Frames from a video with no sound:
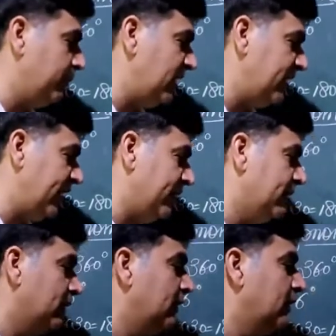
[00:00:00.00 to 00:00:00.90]
minute hand,
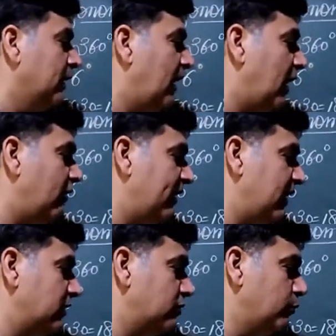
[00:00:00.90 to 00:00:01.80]
hour hand
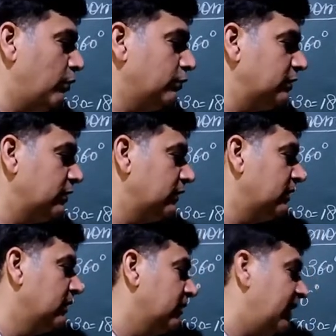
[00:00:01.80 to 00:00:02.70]
also moves.
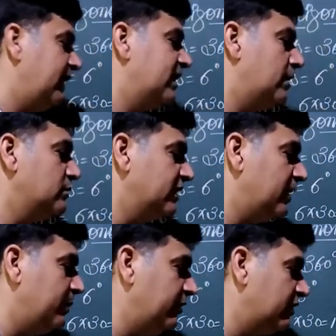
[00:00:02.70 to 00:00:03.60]
It comes
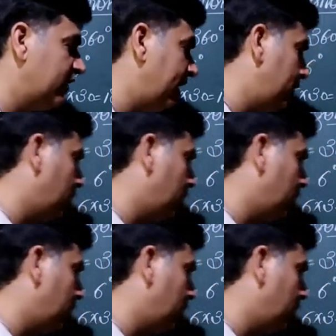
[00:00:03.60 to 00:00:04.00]
in between 3 and